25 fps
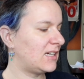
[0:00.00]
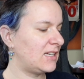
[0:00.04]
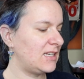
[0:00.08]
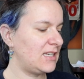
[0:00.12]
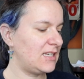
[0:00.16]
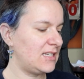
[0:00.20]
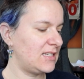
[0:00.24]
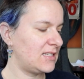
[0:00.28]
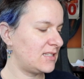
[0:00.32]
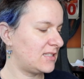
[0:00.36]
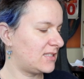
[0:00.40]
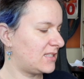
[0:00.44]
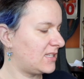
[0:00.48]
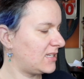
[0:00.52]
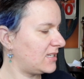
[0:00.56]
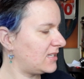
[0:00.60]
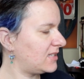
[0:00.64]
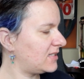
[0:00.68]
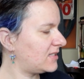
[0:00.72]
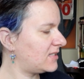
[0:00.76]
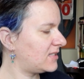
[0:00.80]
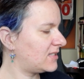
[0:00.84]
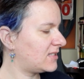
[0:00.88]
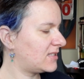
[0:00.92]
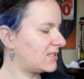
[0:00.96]
is
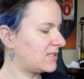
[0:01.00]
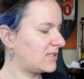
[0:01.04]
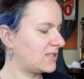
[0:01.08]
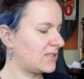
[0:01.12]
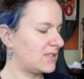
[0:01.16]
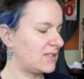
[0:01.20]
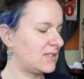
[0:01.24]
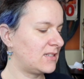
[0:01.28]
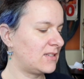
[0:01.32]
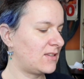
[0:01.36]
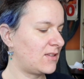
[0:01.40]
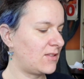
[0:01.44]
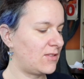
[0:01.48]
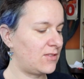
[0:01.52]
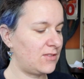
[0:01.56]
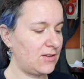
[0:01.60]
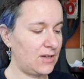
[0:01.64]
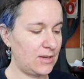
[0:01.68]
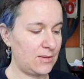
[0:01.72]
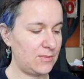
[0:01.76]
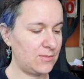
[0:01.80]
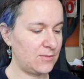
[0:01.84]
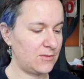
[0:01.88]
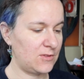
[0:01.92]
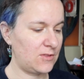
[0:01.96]
this
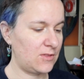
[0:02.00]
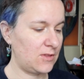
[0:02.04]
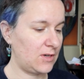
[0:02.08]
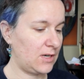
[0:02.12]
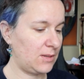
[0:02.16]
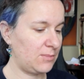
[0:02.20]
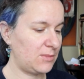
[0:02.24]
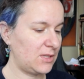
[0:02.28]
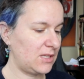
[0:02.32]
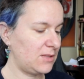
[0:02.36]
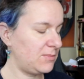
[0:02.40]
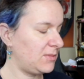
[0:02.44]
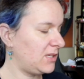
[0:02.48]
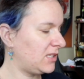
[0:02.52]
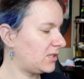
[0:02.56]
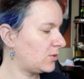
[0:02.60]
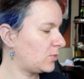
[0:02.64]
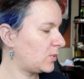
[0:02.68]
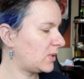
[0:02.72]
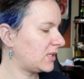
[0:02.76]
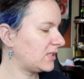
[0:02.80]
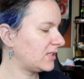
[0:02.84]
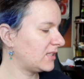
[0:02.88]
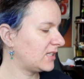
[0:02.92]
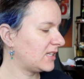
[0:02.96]
3mm
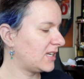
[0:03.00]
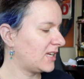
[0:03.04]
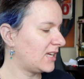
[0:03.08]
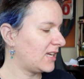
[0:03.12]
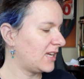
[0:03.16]
one,